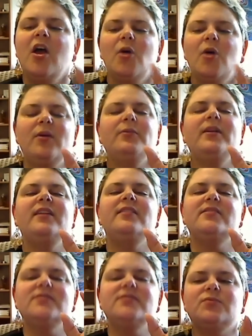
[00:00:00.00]
When one of
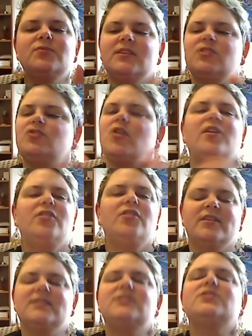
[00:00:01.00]
those is really strong, you
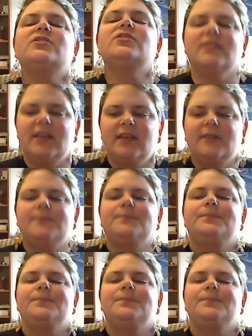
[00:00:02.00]
can certainly,